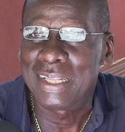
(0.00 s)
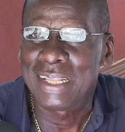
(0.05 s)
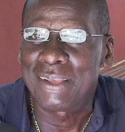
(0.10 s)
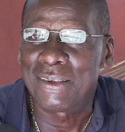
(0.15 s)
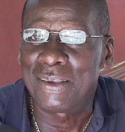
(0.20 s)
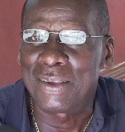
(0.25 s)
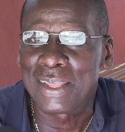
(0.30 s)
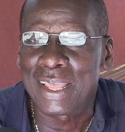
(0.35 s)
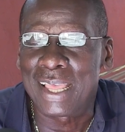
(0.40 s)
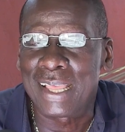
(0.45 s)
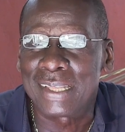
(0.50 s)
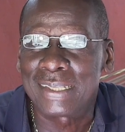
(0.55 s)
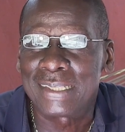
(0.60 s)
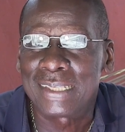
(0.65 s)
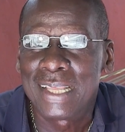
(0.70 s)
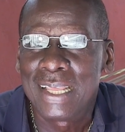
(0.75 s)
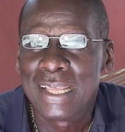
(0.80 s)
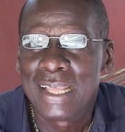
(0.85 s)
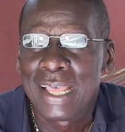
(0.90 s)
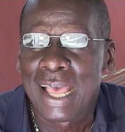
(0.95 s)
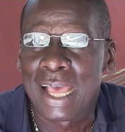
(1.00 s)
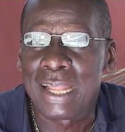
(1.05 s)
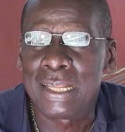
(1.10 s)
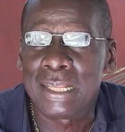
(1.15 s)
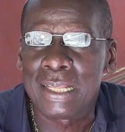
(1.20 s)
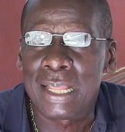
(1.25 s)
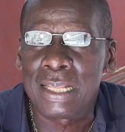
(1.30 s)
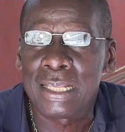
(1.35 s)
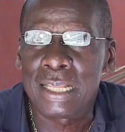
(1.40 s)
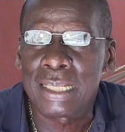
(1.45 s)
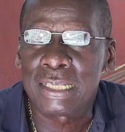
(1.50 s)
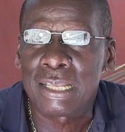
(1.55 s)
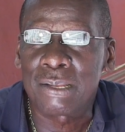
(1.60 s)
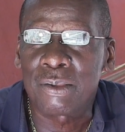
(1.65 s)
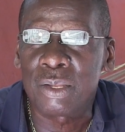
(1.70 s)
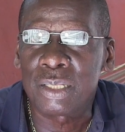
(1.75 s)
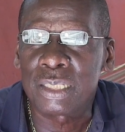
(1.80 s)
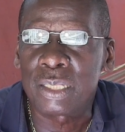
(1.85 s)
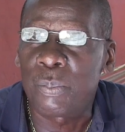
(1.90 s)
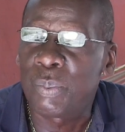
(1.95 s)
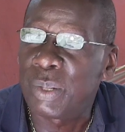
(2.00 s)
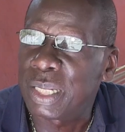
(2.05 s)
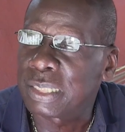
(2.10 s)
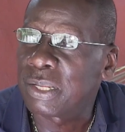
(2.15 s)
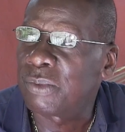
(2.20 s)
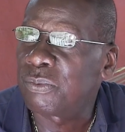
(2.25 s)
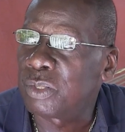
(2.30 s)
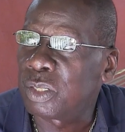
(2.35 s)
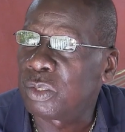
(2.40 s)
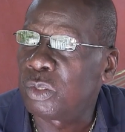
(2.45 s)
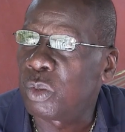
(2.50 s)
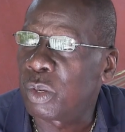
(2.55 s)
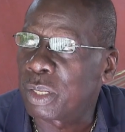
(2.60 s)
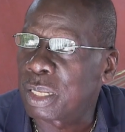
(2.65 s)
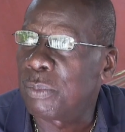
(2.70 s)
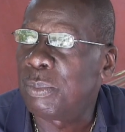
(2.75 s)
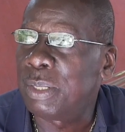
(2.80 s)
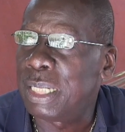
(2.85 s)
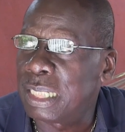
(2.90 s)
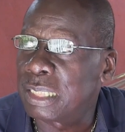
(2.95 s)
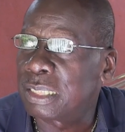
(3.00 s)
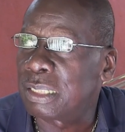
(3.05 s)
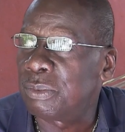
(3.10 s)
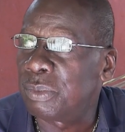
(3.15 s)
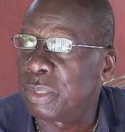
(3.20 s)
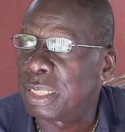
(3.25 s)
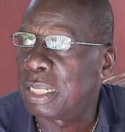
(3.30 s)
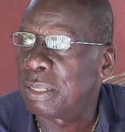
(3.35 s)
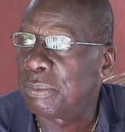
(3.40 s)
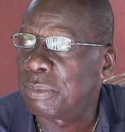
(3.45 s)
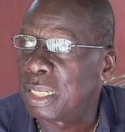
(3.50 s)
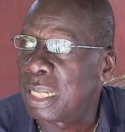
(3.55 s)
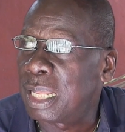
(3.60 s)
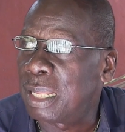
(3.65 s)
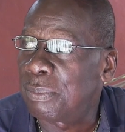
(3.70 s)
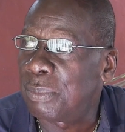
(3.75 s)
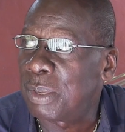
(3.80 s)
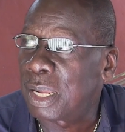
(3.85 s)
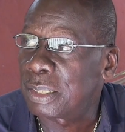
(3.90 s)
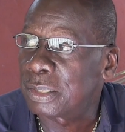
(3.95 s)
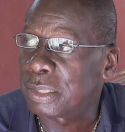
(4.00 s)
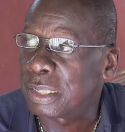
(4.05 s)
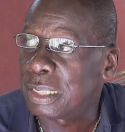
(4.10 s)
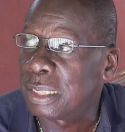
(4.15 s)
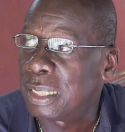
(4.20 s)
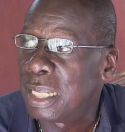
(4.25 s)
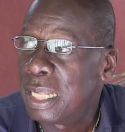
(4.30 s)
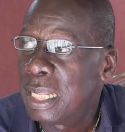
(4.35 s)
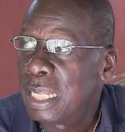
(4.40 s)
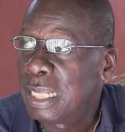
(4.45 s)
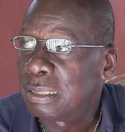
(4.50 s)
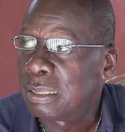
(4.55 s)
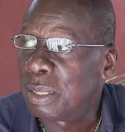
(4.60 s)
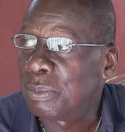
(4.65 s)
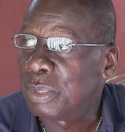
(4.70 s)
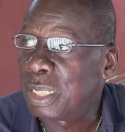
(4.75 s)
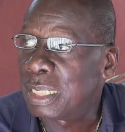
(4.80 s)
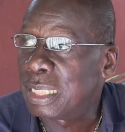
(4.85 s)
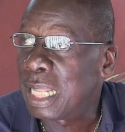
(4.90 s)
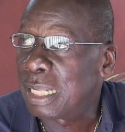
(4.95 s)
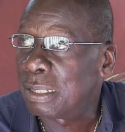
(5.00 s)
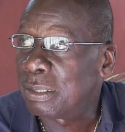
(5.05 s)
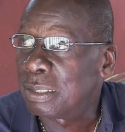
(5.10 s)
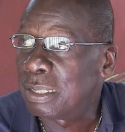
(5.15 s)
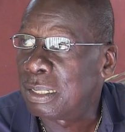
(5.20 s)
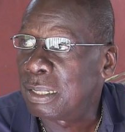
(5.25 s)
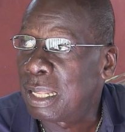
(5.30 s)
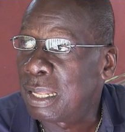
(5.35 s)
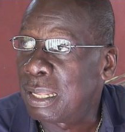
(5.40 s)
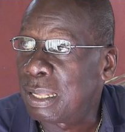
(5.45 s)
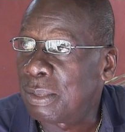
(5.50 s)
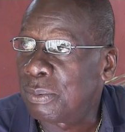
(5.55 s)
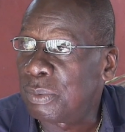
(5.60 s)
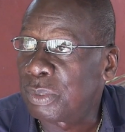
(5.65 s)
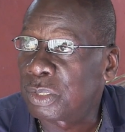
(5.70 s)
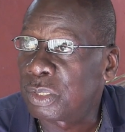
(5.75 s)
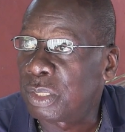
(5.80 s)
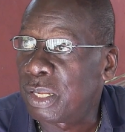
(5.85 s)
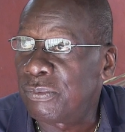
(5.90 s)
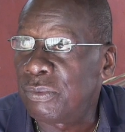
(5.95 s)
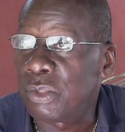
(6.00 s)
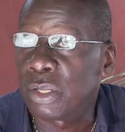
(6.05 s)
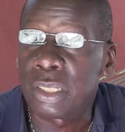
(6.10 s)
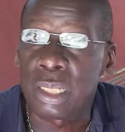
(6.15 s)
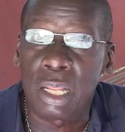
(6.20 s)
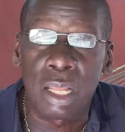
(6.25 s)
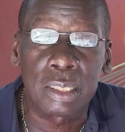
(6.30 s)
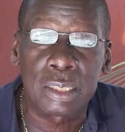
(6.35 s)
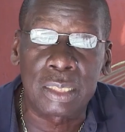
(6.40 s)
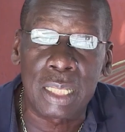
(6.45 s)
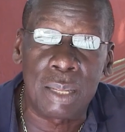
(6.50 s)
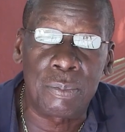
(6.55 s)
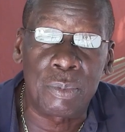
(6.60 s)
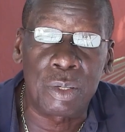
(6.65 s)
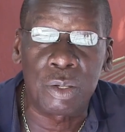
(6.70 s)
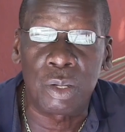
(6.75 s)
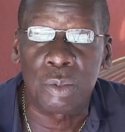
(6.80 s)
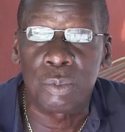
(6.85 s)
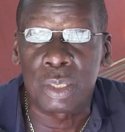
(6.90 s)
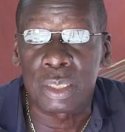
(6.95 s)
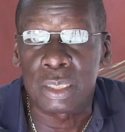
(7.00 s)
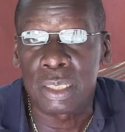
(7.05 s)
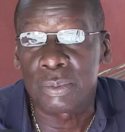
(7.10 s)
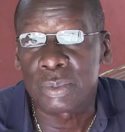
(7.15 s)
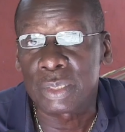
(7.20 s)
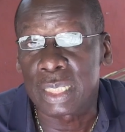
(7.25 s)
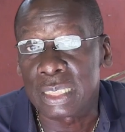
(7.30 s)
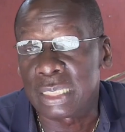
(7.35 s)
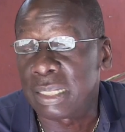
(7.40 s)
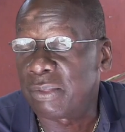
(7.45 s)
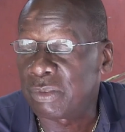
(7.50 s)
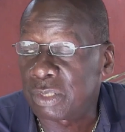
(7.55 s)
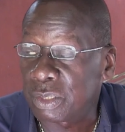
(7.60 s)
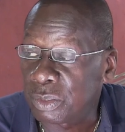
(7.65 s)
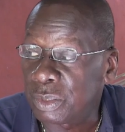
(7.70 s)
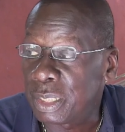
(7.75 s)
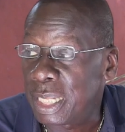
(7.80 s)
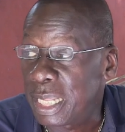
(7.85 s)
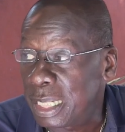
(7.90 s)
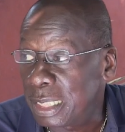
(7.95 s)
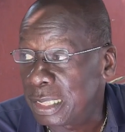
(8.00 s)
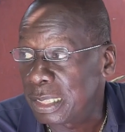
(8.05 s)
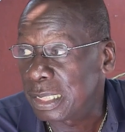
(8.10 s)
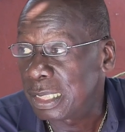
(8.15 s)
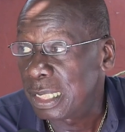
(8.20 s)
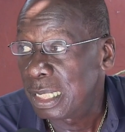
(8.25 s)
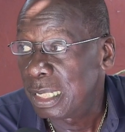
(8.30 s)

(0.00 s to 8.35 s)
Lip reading: mean? Oh, yes. And it's a pleasure to do a combination with Marcia. Something that we should have done a long time ago, but them say it's never too late.